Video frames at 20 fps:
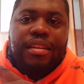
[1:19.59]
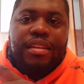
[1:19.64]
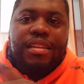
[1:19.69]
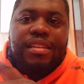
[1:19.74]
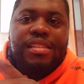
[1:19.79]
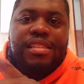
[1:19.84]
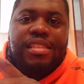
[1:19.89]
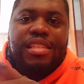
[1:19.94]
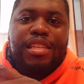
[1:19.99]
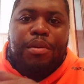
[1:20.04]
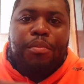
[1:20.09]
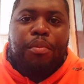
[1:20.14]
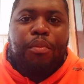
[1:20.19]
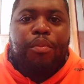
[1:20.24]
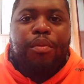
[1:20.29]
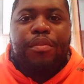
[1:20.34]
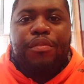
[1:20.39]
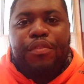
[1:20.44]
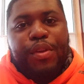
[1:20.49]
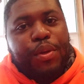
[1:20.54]
simple
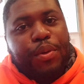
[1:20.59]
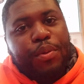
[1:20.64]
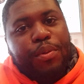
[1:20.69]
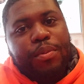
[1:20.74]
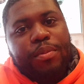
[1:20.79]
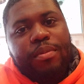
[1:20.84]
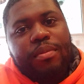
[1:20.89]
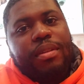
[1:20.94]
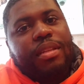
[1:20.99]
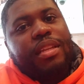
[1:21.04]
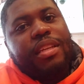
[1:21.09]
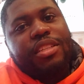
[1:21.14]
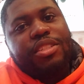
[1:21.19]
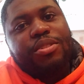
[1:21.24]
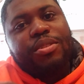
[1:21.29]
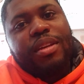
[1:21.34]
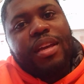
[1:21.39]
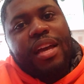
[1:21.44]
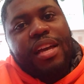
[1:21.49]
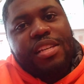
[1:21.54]
review and let
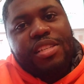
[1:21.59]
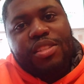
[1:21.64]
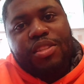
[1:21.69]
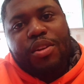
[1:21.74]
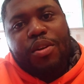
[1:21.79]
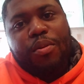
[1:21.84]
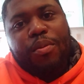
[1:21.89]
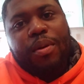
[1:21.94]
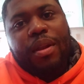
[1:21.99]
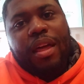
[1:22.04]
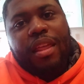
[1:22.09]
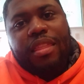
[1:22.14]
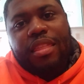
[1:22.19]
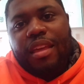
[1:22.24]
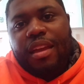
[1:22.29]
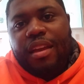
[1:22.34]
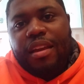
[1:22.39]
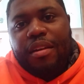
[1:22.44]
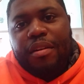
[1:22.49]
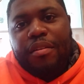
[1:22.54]
you guys know what I
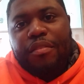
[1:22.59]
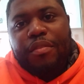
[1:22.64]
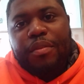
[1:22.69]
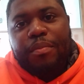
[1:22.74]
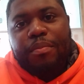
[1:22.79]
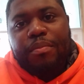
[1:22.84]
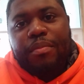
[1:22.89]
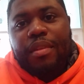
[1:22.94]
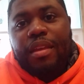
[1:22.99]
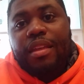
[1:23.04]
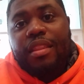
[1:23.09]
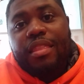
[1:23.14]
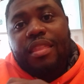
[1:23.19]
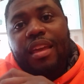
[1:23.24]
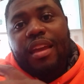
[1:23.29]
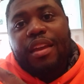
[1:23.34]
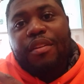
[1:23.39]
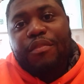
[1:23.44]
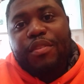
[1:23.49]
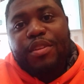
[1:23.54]
think of it and
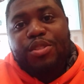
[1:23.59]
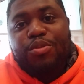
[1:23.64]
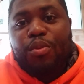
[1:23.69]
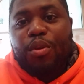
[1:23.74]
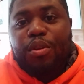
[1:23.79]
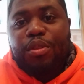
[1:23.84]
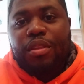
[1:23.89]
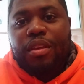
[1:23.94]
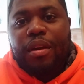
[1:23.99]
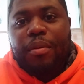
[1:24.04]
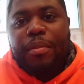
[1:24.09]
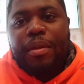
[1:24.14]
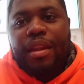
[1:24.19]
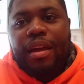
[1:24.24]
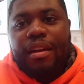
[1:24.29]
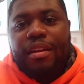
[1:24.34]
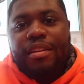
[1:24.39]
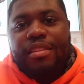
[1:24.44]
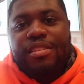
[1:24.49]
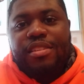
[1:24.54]
think if it's worth coming
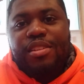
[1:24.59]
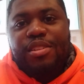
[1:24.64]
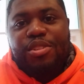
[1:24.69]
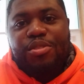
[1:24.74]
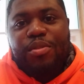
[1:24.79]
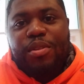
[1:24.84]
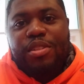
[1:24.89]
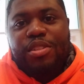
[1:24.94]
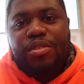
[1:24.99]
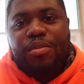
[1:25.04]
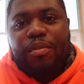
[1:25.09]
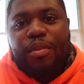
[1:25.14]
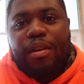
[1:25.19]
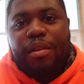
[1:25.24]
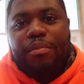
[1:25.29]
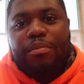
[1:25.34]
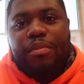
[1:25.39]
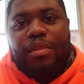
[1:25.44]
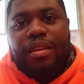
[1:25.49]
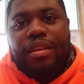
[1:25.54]
out here to this
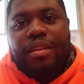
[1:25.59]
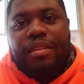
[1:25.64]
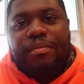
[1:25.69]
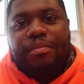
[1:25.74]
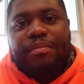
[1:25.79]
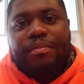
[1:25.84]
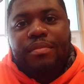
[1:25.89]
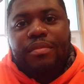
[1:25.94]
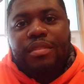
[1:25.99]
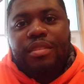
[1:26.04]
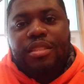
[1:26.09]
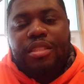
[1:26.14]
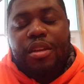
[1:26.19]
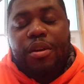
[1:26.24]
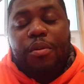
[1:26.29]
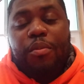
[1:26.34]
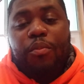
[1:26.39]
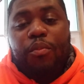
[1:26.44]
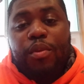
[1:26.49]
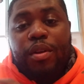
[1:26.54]
restaurant.
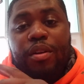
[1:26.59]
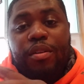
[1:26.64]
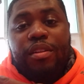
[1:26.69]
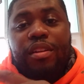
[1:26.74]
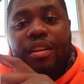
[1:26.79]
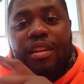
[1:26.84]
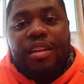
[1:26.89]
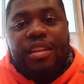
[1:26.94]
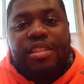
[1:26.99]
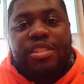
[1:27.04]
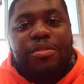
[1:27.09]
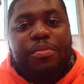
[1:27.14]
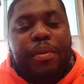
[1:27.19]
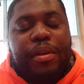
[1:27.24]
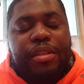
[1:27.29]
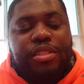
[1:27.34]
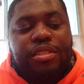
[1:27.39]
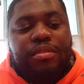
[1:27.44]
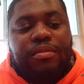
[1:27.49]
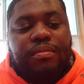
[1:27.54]
So we're on the lunch
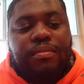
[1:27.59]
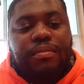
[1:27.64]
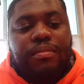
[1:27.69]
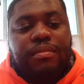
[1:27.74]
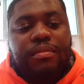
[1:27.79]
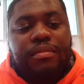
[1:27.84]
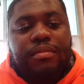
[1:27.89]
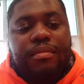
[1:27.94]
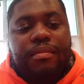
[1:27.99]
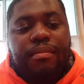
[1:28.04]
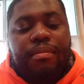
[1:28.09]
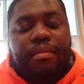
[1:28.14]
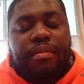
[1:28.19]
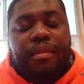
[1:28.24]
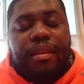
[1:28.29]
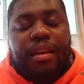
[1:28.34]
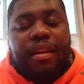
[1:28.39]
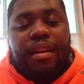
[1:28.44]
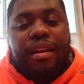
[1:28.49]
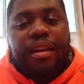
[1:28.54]
special,
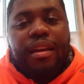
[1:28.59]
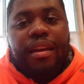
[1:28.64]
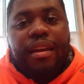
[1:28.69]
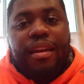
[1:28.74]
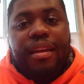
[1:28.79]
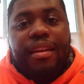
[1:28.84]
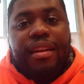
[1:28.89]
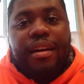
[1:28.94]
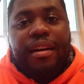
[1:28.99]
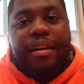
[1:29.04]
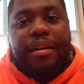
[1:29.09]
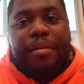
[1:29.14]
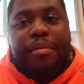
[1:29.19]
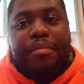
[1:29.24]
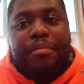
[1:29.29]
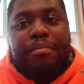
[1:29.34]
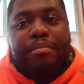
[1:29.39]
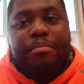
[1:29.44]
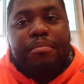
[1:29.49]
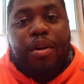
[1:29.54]
and
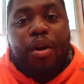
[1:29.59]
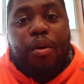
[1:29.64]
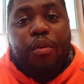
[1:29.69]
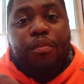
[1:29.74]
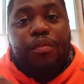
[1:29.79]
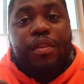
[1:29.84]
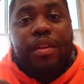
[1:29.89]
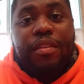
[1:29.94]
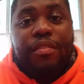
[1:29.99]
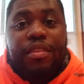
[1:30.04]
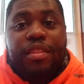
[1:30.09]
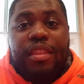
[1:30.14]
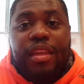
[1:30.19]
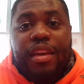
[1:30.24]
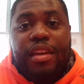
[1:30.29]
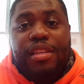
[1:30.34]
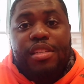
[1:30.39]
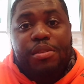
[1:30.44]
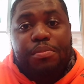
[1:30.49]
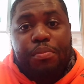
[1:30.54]
hopefully
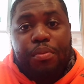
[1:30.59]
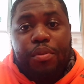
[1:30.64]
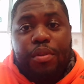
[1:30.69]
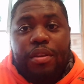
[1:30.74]
everything is pretty